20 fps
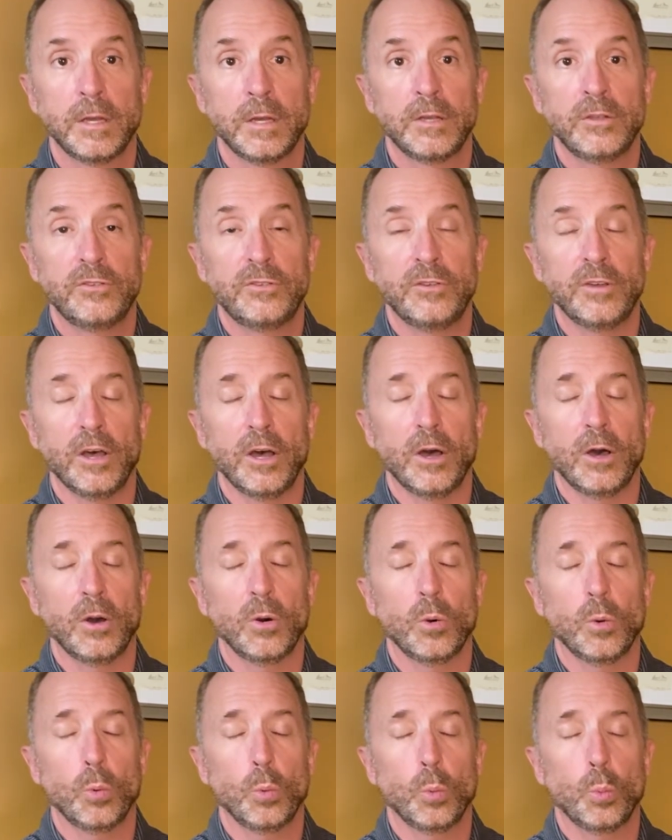
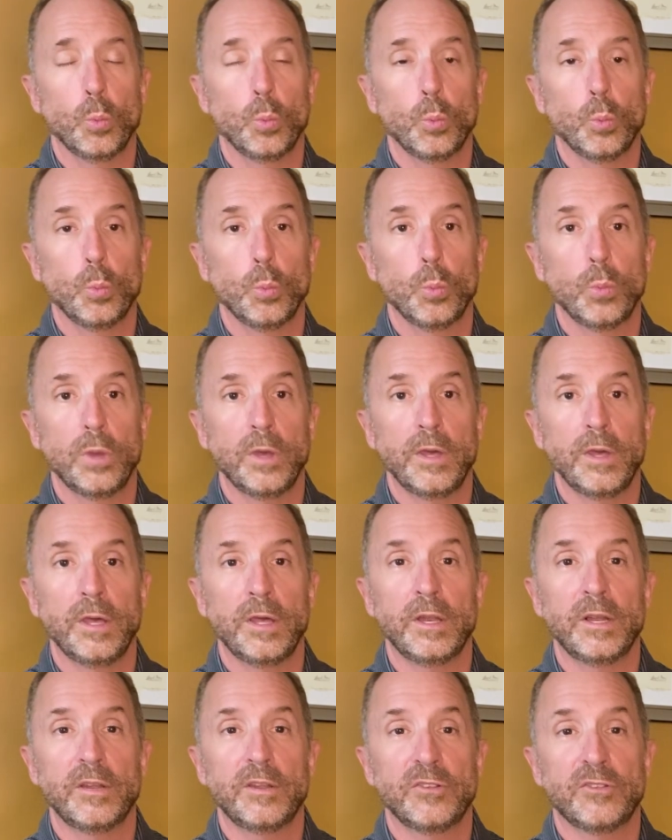So
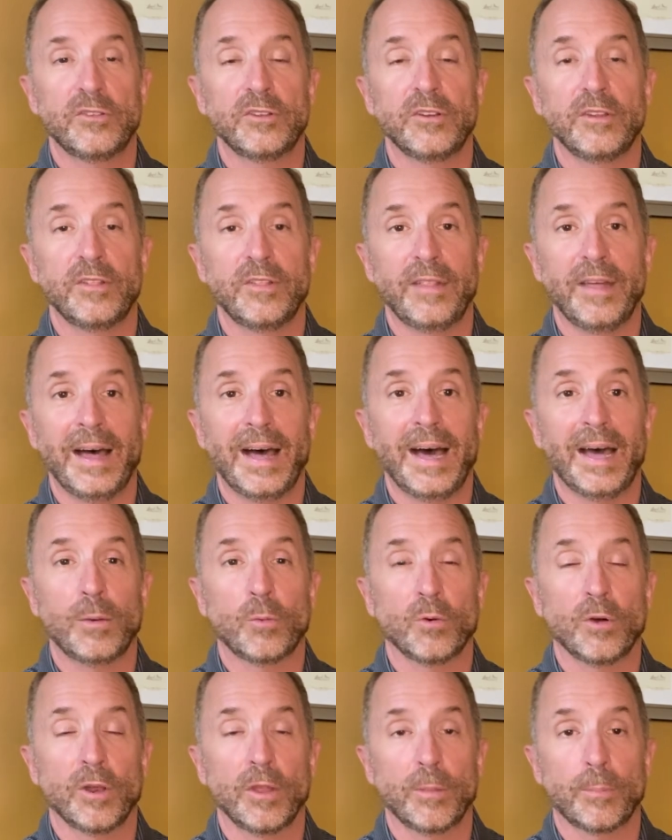in addition to that,
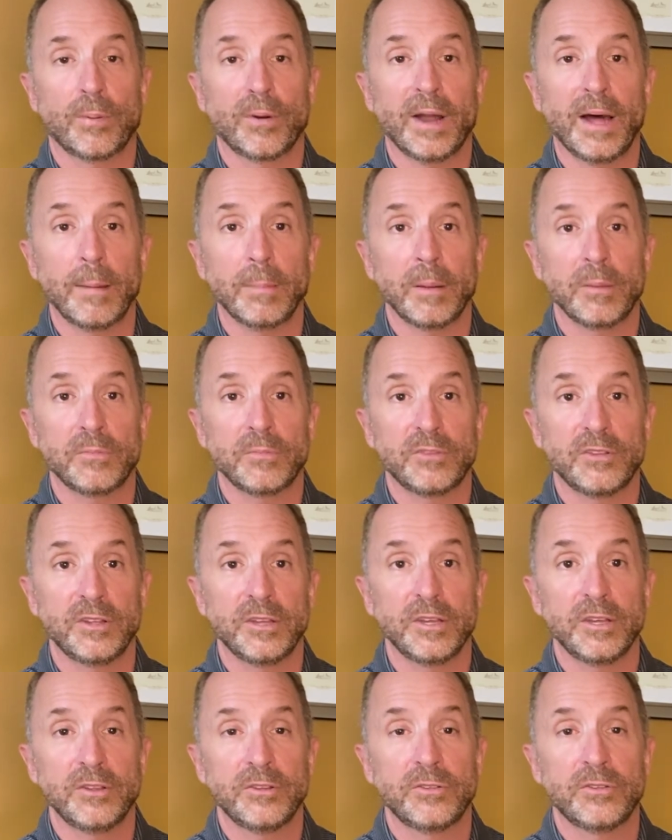one of the problems
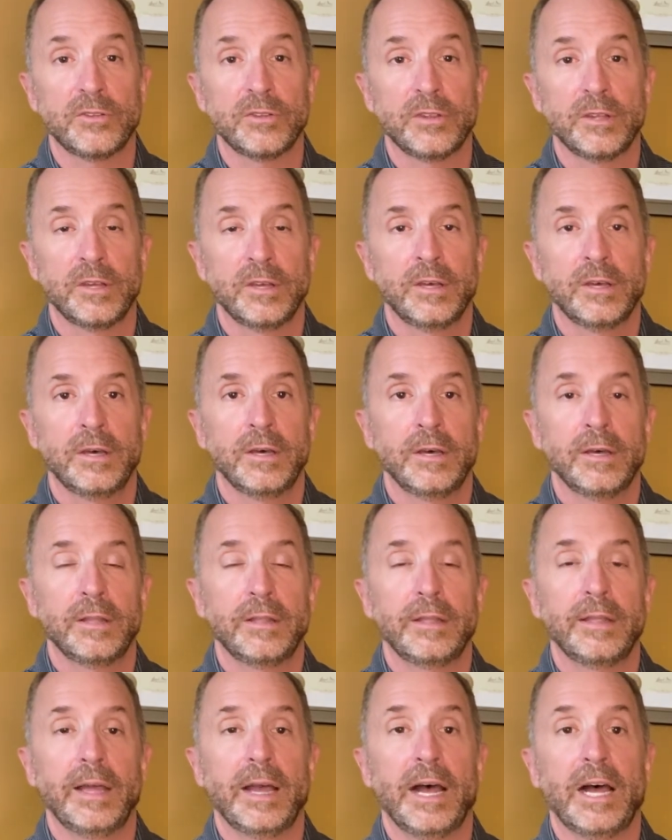is
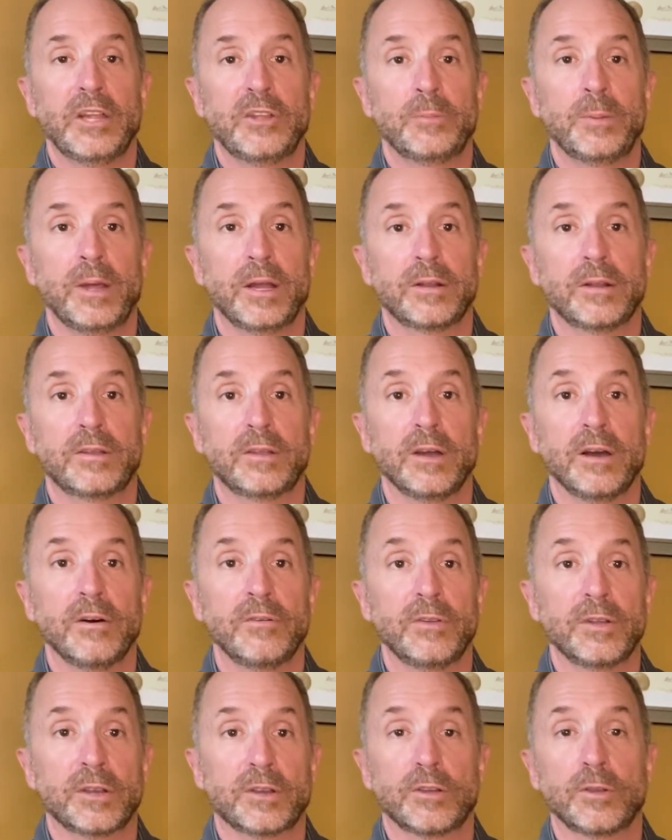the aspect
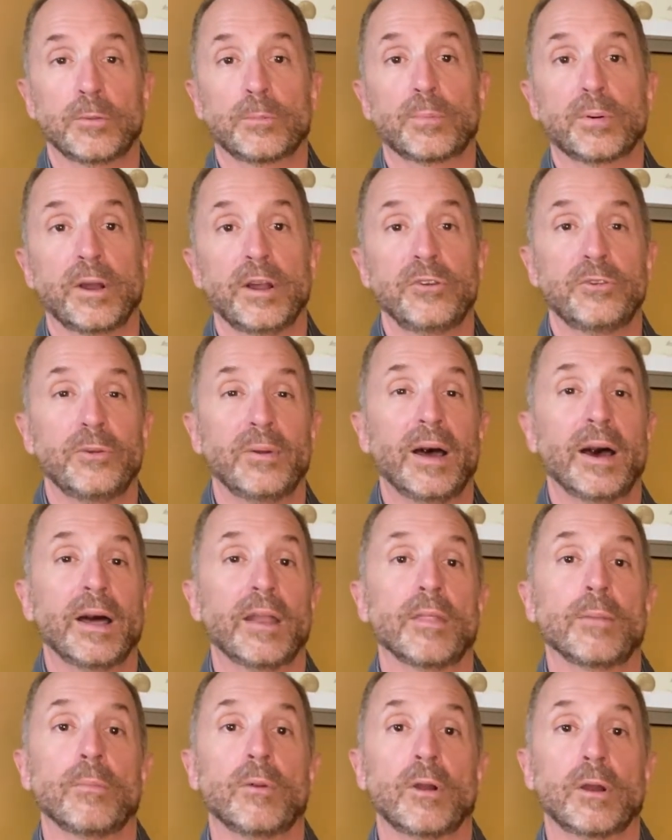of it could price you out of
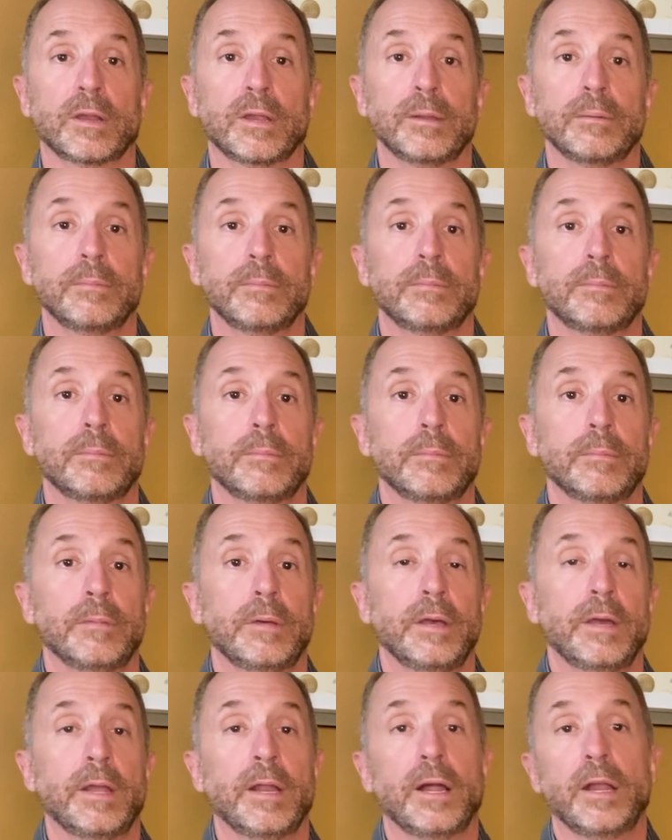the market.
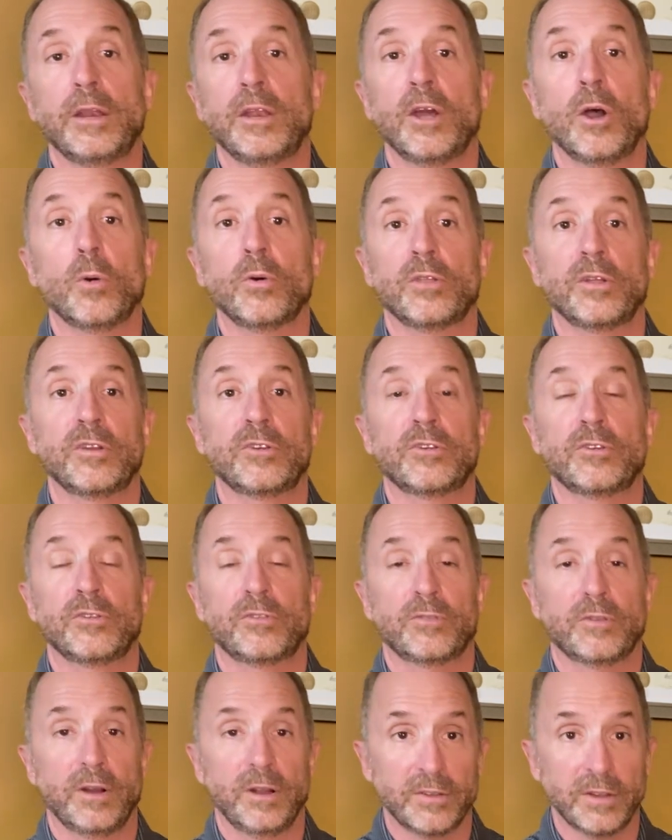And I know with
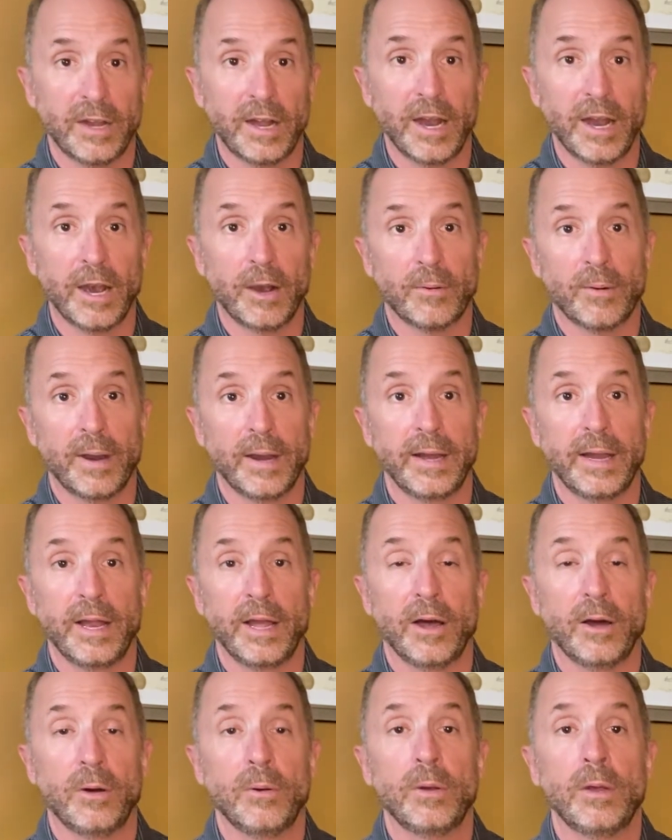interest rates higher right
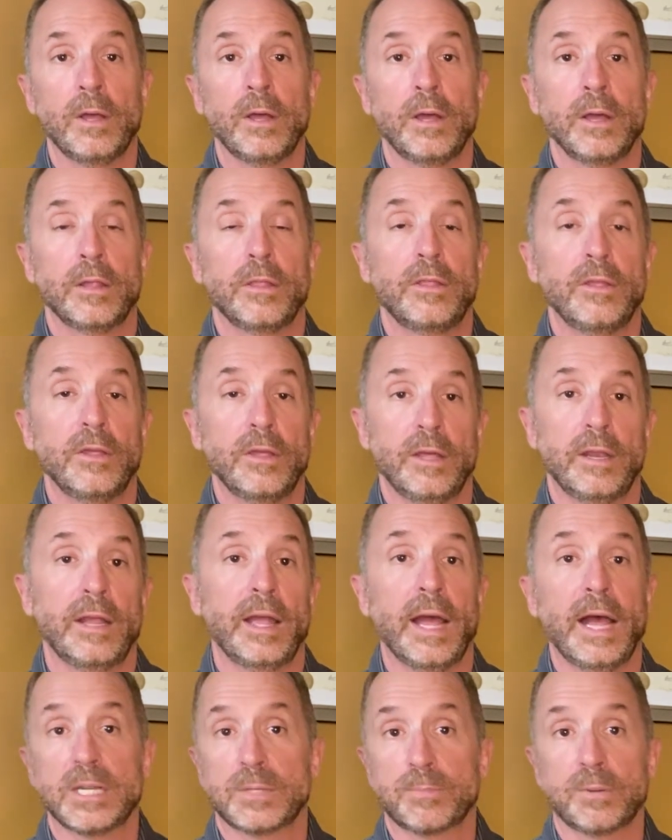now, it
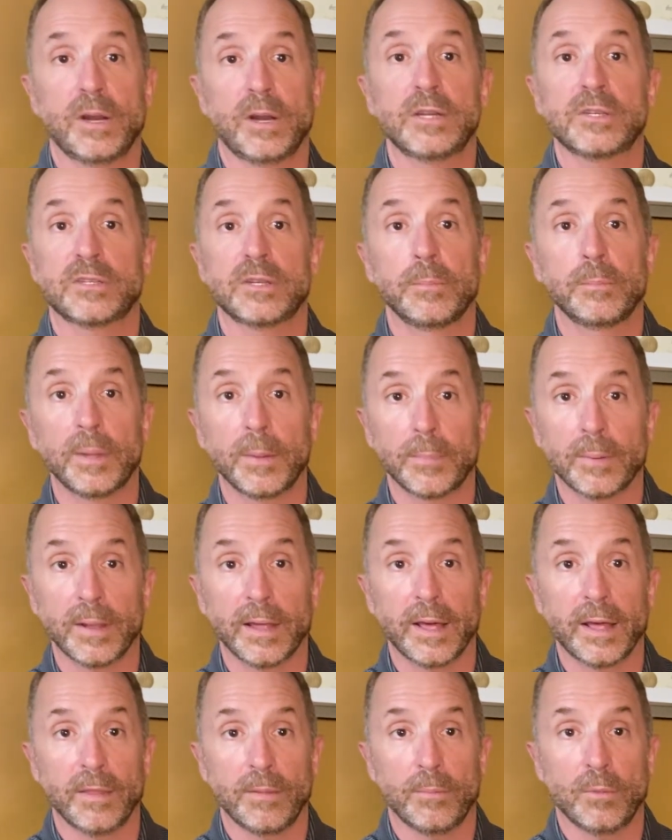has priced some people
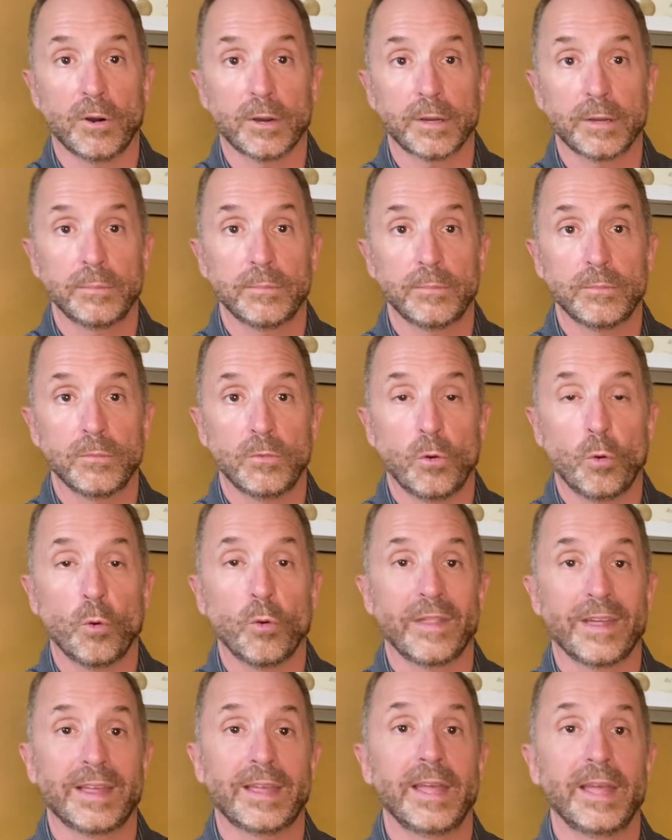out of the market, or
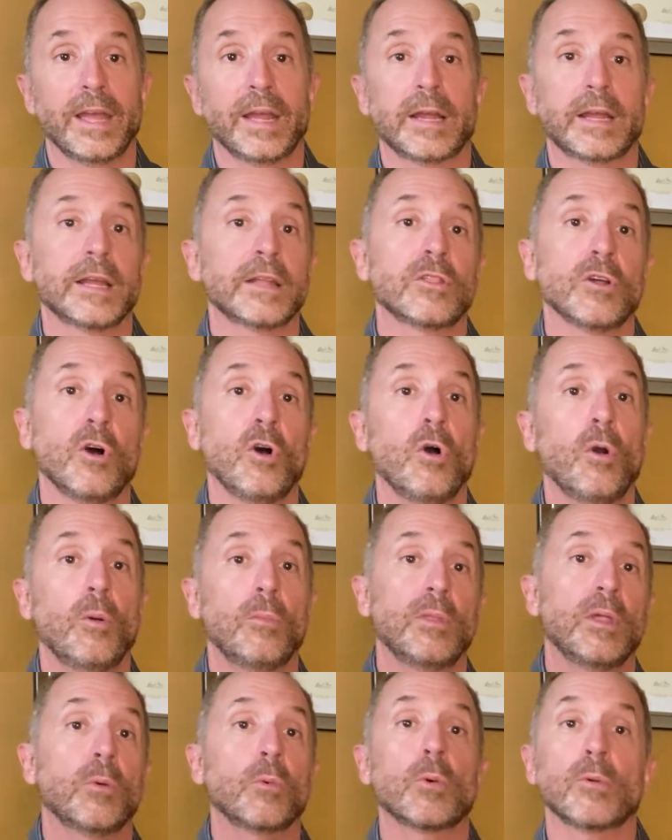they can't get the home
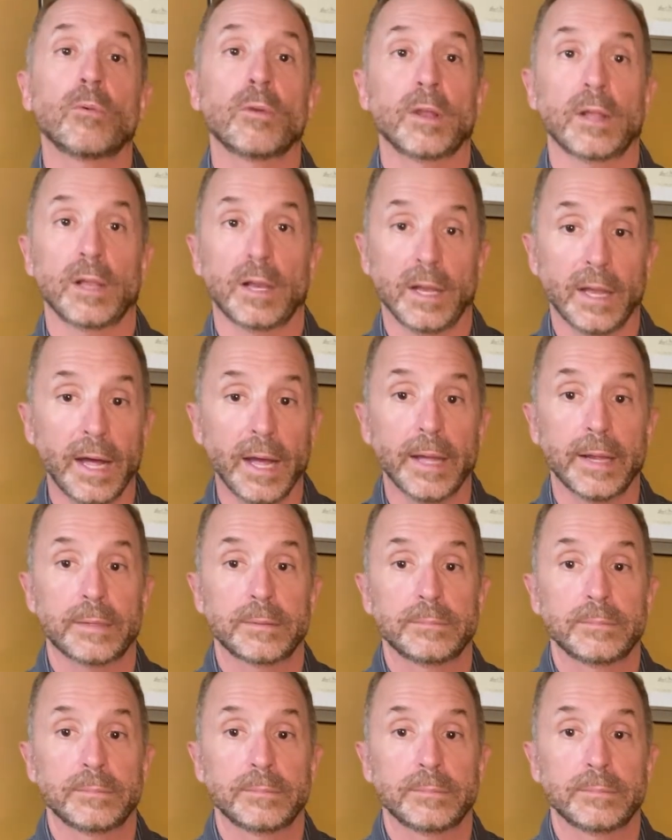they would really like.